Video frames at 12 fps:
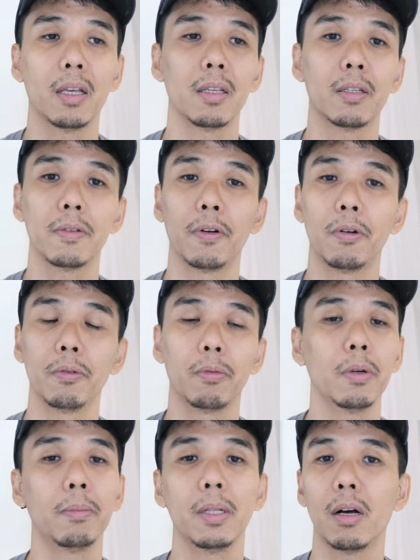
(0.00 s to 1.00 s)
This phone
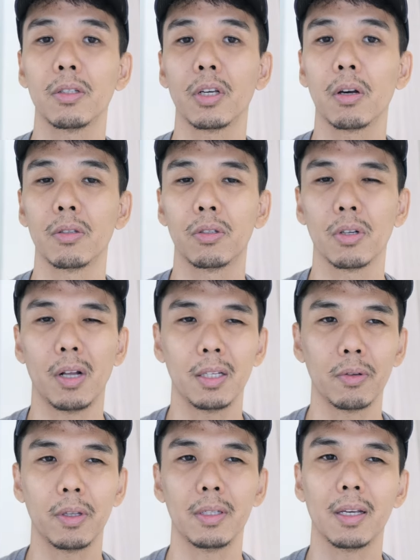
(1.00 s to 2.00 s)
will be launching on July
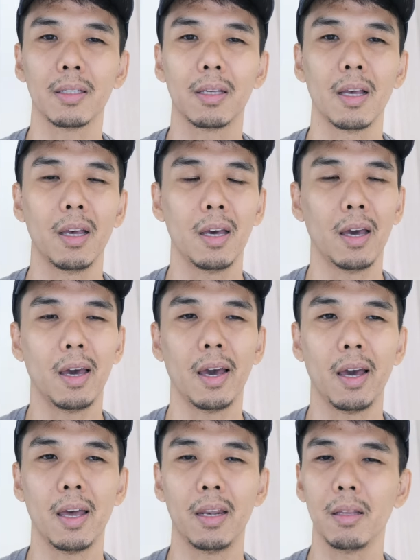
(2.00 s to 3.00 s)
26th.
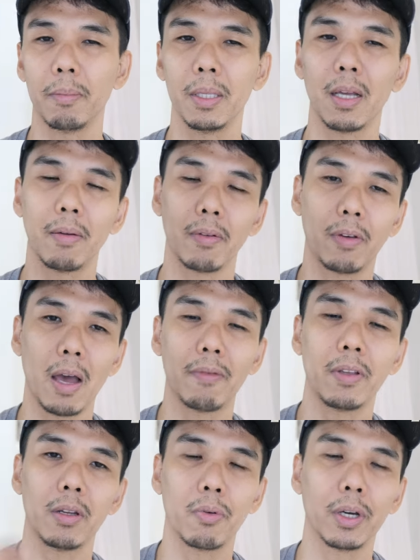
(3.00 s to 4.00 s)
And in the meantime, if you have
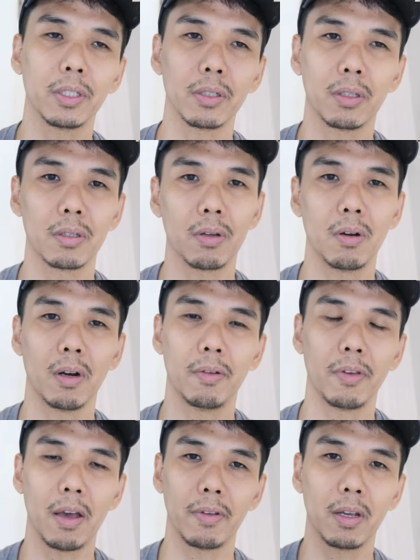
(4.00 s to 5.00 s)
any questions or
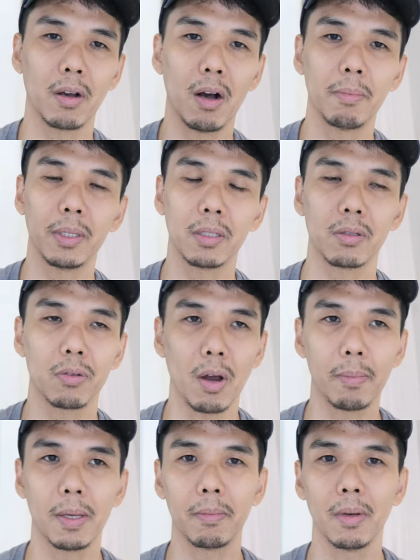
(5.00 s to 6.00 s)
if you have any comments,
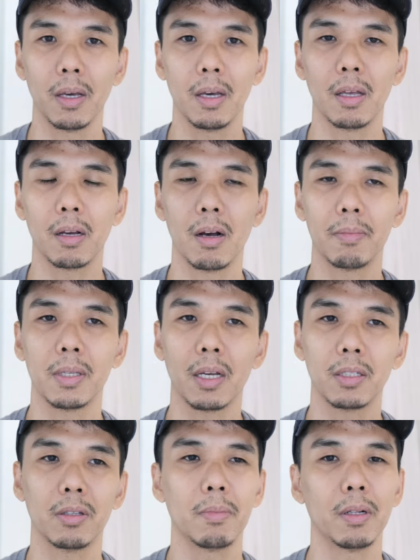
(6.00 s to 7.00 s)
drop them in the comment
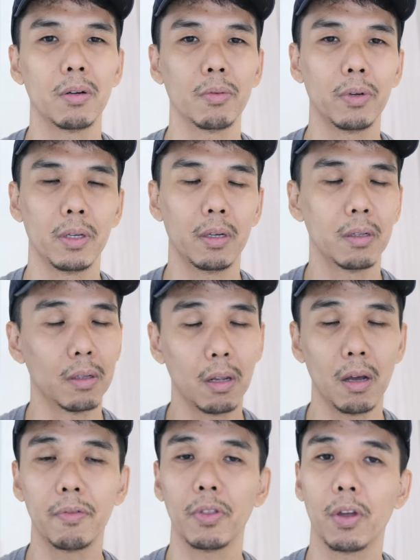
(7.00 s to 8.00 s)
section below. We
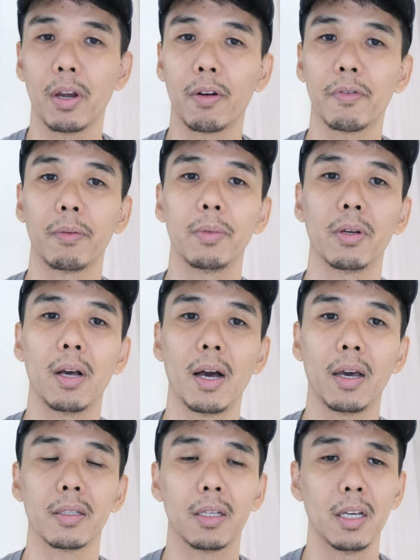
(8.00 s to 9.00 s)
love to hear from you
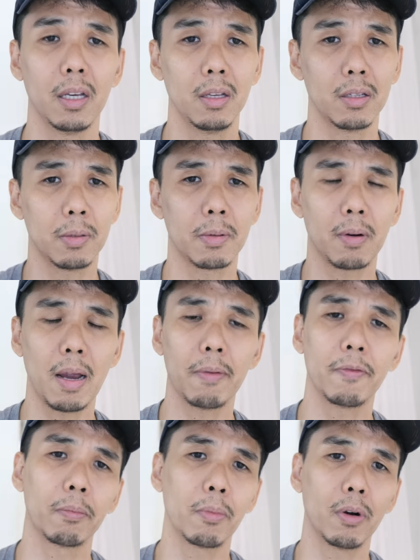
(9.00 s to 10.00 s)
guys. Subscribe
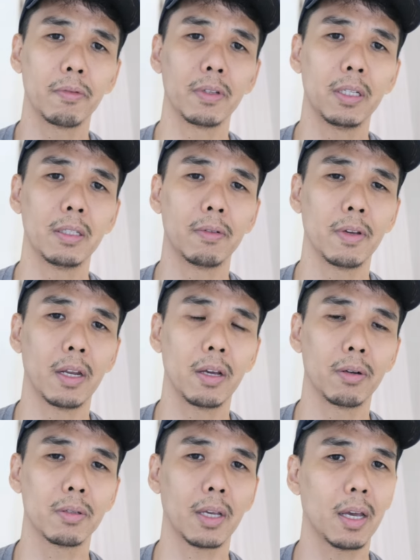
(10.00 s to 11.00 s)
for more of these
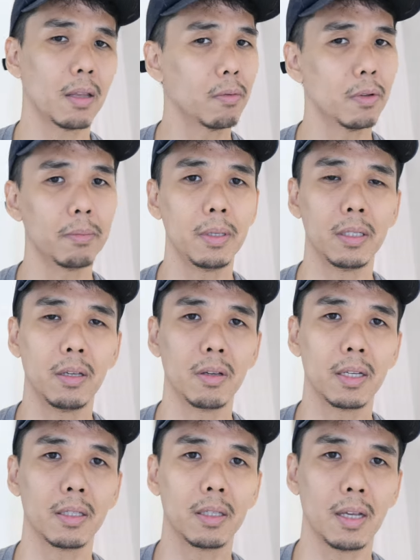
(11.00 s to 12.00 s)
videos, and we'll be seeing you
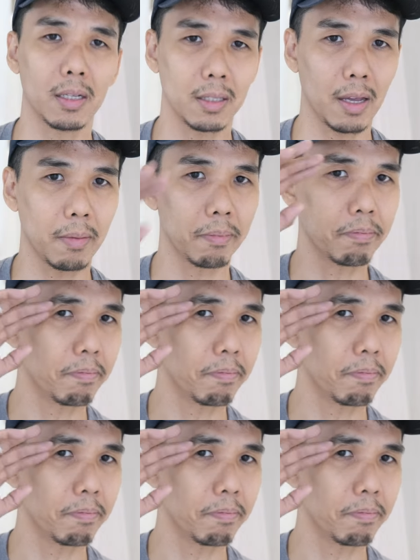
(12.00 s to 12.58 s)
guys next time.